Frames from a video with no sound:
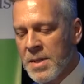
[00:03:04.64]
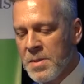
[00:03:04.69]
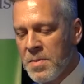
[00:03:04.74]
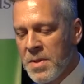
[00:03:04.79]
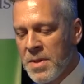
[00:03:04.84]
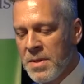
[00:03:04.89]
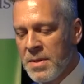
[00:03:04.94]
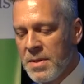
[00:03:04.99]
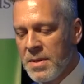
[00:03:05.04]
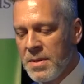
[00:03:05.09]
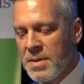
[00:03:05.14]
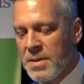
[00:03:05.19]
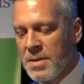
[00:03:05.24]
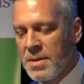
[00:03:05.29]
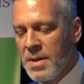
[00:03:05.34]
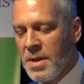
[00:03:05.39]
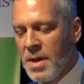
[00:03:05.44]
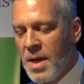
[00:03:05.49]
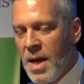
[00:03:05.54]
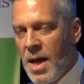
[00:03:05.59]
husband
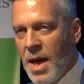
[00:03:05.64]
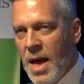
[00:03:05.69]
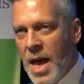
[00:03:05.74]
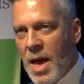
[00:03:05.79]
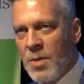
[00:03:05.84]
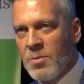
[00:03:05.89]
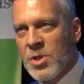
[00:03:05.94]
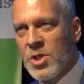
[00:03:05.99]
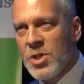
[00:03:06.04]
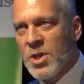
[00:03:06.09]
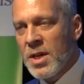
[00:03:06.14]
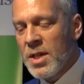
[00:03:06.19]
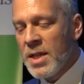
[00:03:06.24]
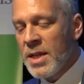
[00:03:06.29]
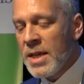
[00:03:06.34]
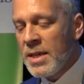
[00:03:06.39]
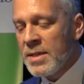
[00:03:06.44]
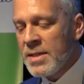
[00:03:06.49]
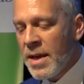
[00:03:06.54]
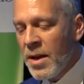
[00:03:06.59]
and was
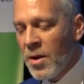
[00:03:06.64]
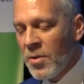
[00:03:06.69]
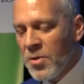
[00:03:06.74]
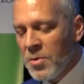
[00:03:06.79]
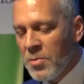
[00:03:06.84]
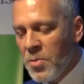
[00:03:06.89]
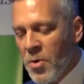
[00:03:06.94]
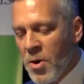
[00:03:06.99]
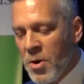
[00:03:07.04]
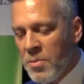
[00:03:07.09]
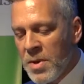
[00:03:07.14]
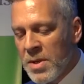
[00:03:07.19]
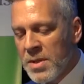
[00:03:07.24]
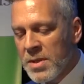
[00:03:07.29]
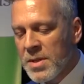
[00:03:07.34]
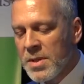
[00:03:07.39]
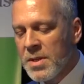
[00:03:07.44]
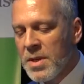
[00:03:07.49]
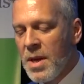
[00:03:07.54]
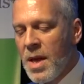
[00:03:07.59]
juggling his health
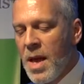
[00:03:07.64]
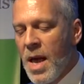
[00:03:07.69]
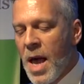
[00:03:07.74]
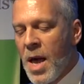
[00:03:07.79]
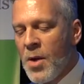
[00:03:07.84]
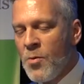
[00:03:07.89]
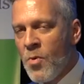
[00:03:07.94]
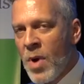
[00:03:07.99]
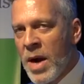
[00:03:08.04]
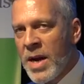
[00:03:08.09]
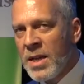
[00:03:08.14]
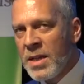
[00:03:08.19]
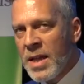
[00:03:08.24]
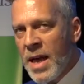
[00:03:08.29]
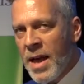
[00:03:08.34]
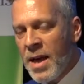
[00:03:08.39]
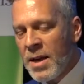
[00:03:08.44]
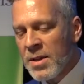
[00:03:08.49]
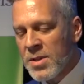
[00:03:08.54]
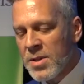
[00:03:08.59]
appointments and running
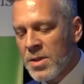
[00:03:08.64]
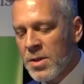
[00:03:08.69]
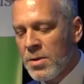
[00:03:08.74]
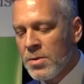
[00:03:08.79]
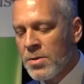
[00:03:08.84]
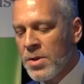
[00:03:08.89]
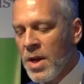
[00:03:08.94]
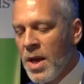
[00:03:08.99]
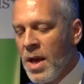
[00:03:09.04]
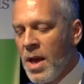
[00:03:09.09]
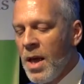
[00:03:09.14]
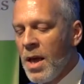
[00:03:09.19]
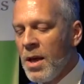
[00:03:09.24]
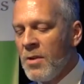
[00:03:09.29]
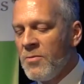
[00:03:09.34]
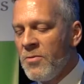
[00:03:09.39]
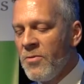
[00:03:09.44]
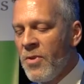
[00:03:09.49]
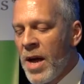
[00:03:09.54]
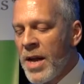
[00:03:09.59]
the household
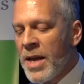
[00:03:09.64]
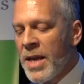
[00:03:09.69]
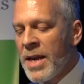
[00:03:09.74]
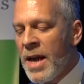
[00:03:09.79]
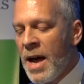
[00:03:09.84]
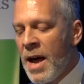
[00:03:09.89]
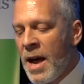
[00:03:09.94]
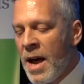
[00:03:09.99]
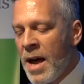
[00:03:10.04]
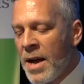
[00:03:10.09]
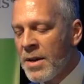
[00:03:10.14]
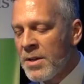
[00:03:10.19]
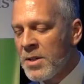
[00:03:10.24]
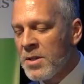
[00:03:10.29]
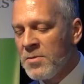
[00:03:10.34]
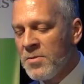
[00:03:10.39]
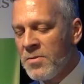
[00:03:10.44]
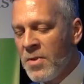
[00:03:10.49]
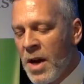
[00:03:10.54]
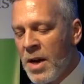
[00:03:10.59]
and finding it
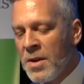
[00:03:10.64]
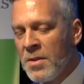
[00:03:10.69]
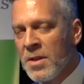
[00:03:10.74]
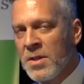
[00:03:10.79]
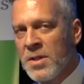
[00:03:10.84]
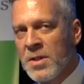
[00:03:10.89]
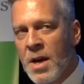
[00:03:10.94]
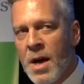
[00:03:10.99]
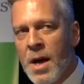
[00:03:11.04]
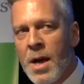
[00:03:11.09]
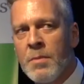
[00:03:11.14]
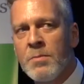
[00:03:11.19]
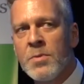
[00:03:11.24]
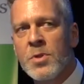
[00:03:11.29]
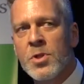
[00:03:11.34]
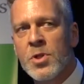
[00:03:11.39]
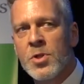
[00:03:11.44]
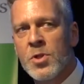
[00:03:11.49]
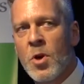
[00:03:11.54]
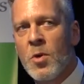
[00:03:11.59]
harder to find the time
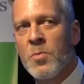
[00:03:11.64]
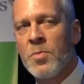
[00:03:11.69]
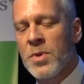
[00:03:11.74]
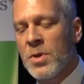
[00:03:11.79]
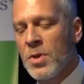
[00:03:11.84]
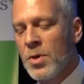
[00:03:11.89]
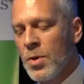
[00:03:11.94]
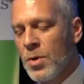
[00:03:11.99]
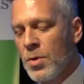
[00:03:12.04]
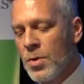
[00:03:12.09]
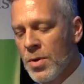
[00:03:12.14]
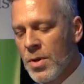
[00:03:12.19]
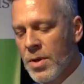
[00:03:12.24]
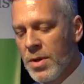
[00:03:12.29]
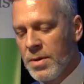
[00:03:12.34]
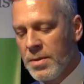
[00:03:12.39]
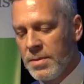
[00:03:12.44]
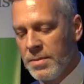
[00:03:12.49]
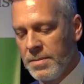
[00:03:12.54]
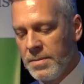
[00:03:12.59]
to shop and cook.